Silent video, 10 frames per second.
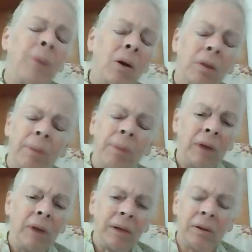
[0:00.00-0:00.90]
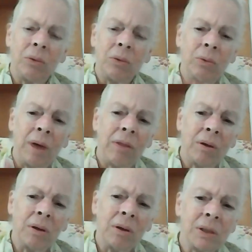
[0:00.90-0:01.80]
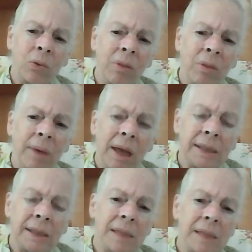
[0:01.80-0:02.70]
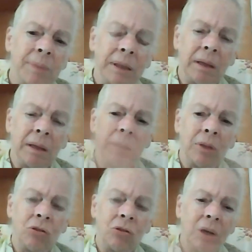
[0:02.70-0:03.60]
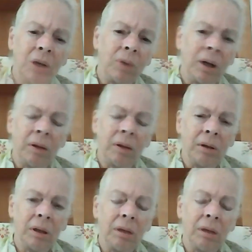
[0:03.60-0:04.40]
spoke about getting together also with my ex-husband and my children, and